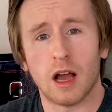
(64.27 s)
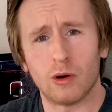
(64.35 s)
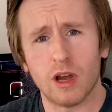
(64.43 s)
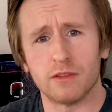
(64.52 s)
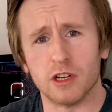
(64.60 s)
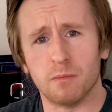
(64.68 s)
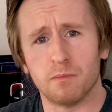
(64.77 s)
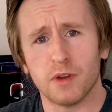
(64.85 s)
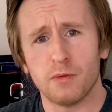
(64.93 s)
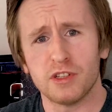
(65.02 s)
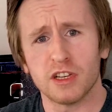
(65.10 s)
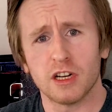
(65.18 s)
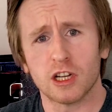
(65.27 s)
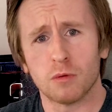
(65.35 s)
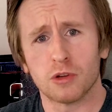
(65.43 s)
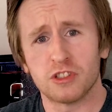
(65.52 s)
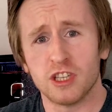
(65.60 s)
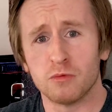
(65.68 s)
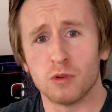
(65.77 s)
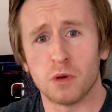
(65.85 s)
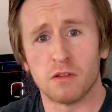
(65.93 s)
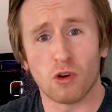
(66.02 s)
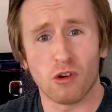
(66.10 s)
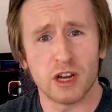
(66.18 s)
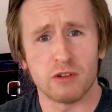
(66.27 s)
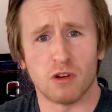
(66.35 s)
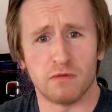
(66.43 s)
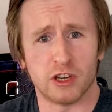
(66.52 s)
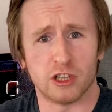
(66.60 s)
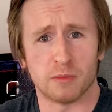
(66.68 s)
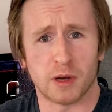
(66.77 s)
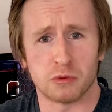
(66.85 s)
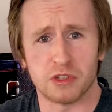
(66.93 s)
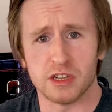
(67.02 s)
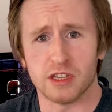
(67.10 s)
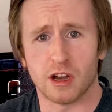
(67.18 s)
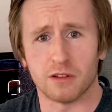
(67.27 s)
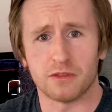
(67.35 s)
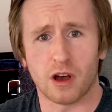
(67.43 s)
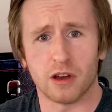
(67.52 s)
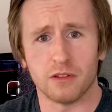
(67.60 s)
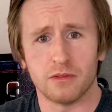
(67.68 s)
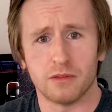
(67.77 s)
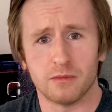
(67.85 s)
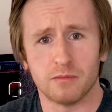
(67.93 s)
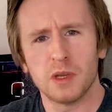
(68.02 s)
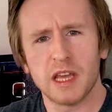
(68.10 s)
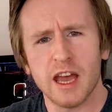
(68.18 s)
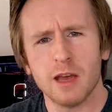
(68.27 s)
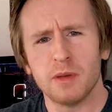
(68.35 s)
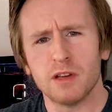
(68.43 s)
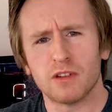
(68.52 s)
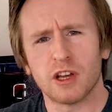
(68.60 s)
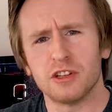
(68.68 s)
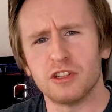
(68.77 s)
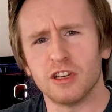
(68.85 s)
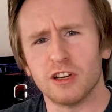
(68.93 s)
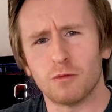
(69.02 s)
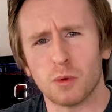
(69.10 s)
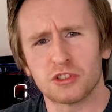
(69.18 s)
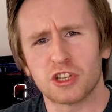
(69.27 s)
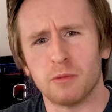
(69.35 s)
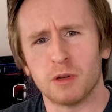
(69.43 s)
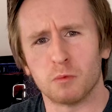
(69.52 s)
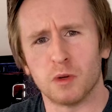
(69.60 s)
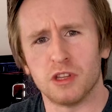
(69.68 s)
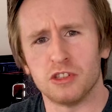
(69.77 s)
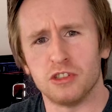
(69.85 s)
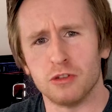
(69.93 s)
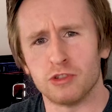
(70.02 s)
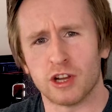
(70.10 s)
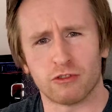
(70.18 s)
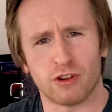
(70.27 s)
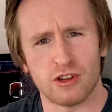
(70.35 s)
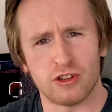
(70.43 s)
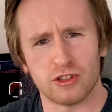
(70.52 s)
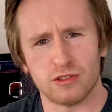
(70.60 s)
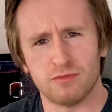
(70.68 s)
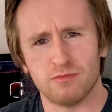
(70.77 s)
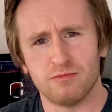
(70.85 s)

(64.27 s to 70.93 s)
However, if we take a look at what Team Group have already revealed about DDR5, we get a bit of an idea of what's coming with this new generation.